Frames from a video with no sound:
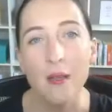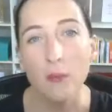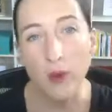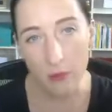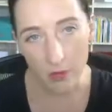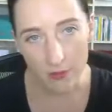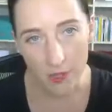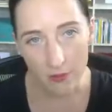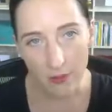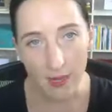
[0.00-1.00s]
We moved
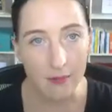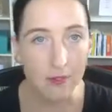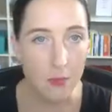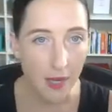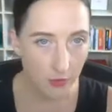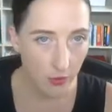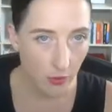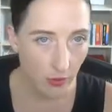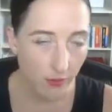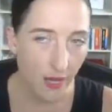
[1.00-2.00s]
over to be able
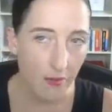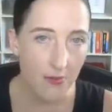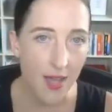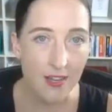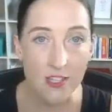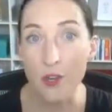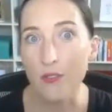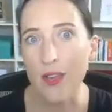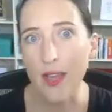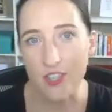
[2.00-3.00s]
to overcome that
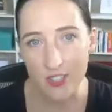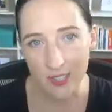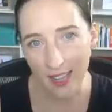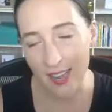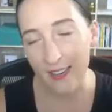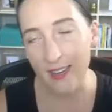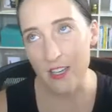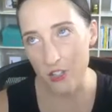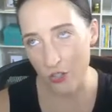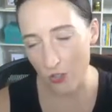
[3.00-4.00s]
notification lag
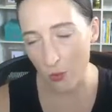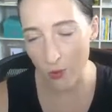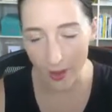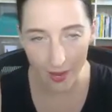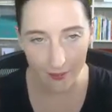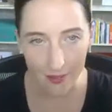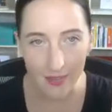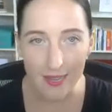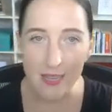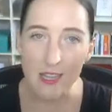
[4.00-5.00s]
issue that we were having.
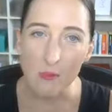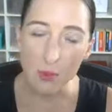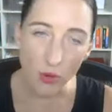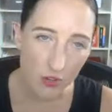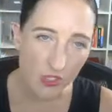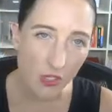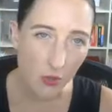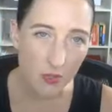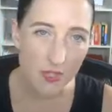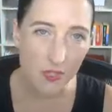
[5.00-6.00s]
Pros and
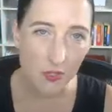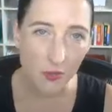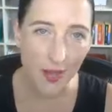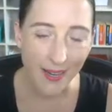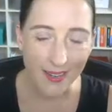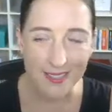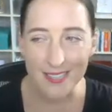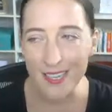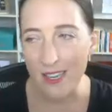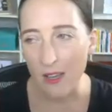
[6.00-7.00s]
cons to Google Hangouts.
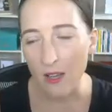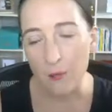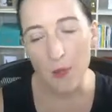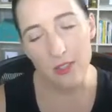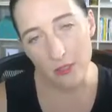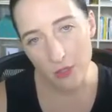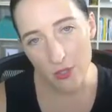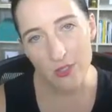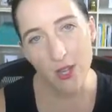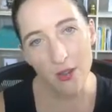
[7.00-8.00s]
See, because I've
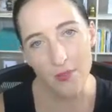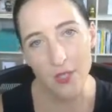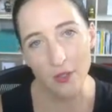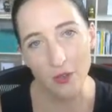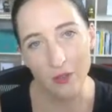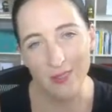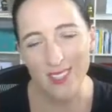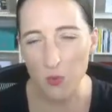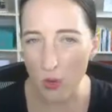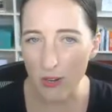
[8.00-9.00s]
used Skype for so long,
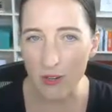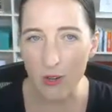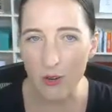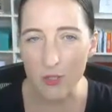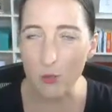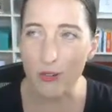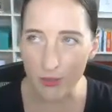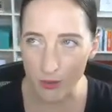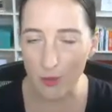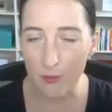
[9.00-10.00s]
it's what I know, it's what I
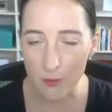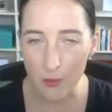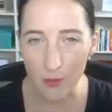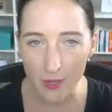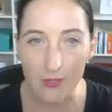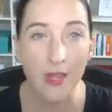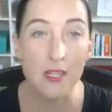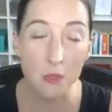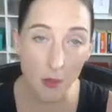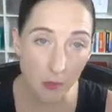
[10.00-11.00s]
feel comfortable with.
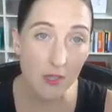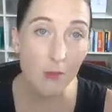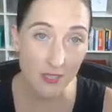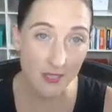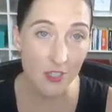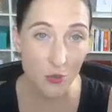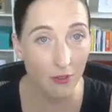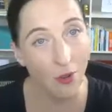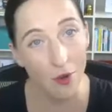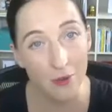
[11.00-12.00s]
That's probably the biggest issue
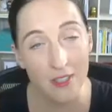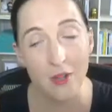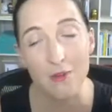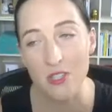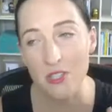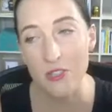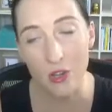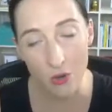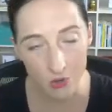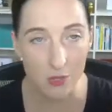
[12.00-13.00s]
I've got, is I'm just
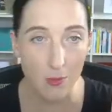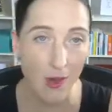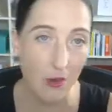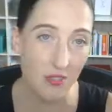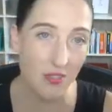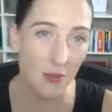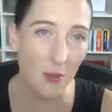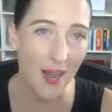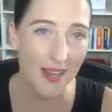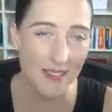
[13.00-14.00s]
used to my old school
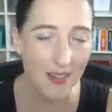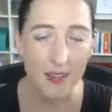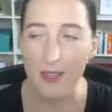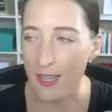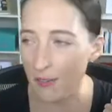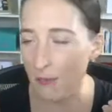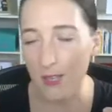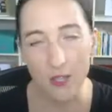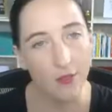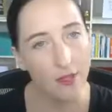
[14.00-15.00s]
ways. Even
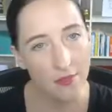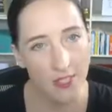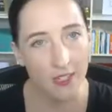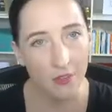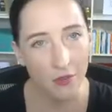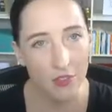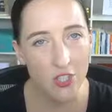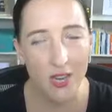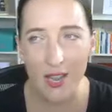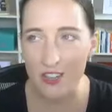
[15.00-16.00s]
me, who loves
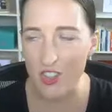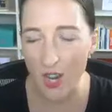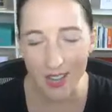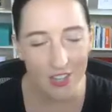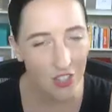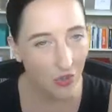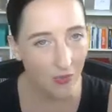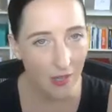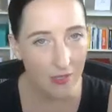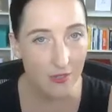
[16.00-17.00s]
technology and change and all
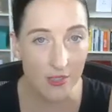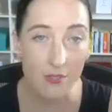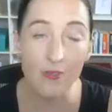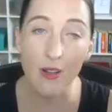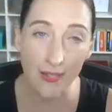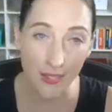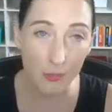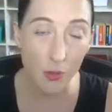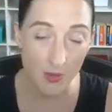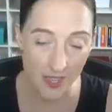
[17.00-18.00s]
that sort of stuff, I get
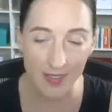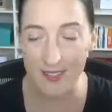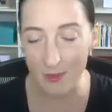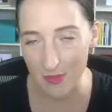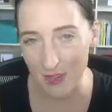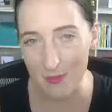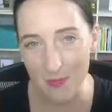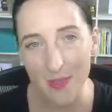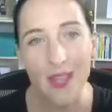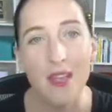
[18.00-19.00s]
bogged down sometimes.
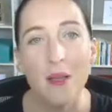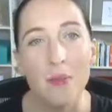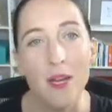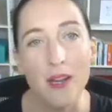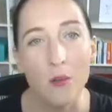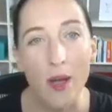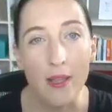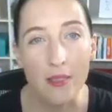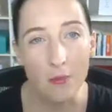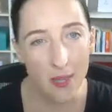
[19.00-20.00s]
But
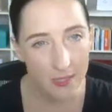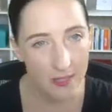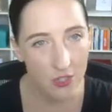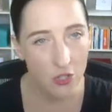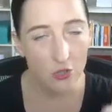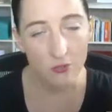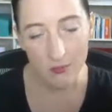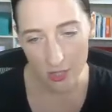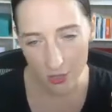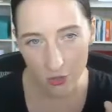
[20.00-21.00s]
anyway, the biggest issue
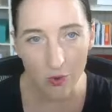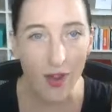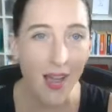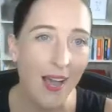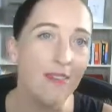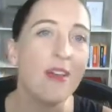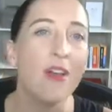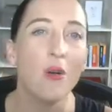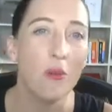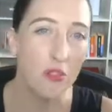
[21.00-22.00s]
I have
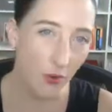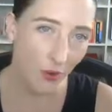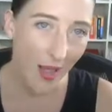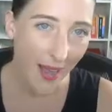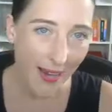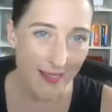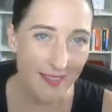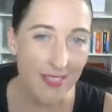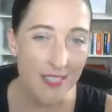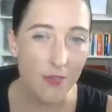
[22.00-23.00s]
with Google Hangouts
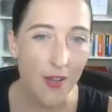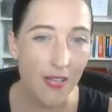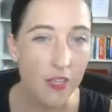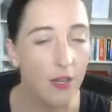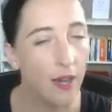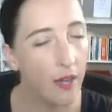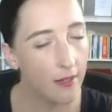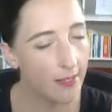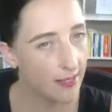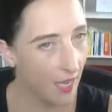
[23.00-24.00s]
is the fact that you can't
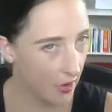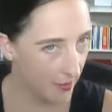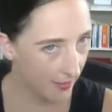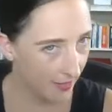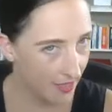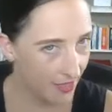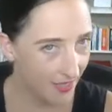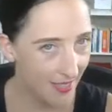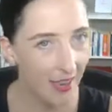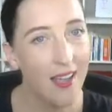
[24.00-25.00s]
escape it, let's just
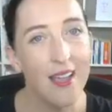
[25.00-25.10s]
say.